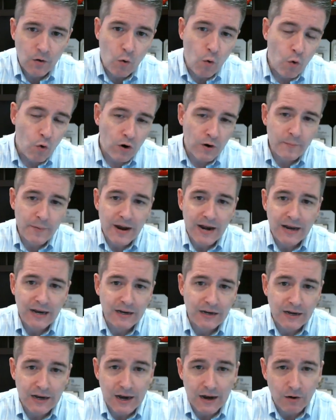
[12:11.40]
or am I
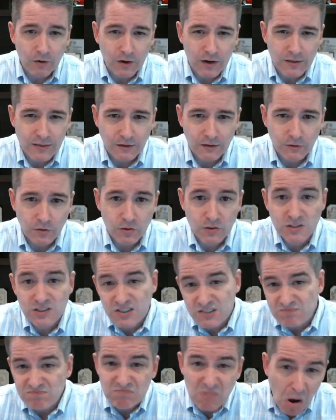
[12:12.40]
in an area that
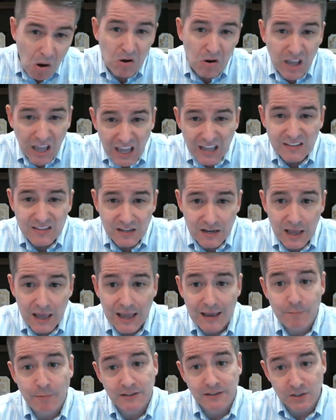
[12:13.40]
looks okay
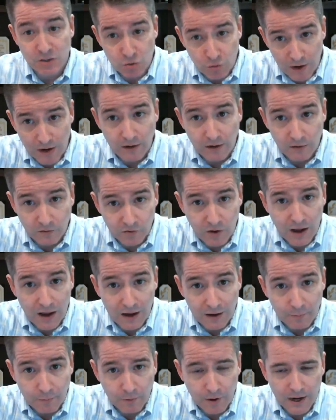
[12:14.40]
today, but the trend is
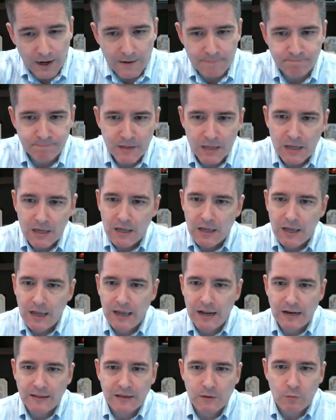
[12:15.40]
up, right?
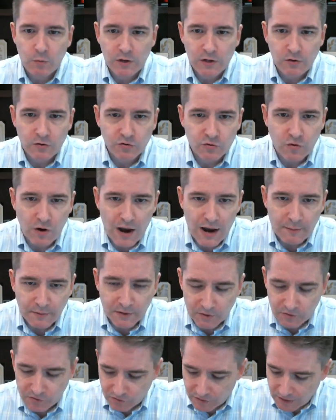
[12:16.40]
And I think what you described
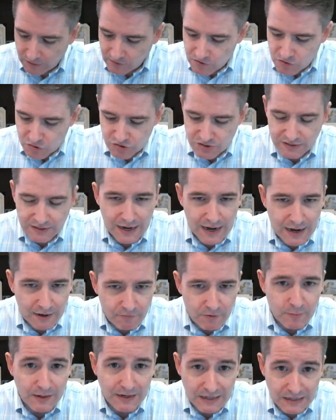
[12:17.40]
is interesting, that
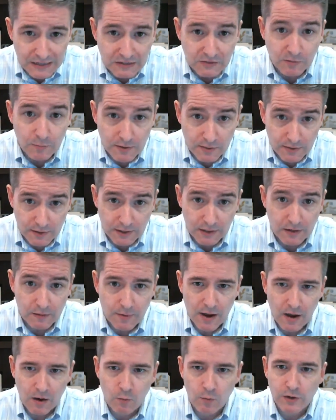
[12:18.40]
everybody needs to be thinking
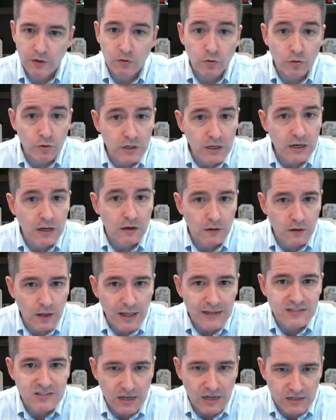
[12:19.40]
about when you're looking
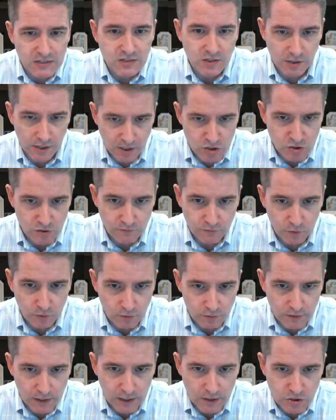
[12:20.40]
at site selection for
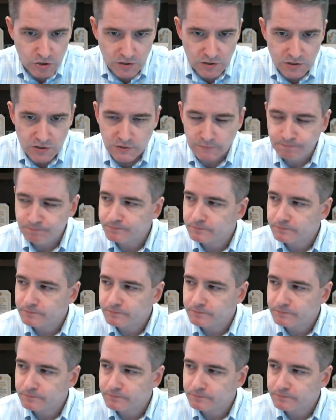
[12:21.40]
locations,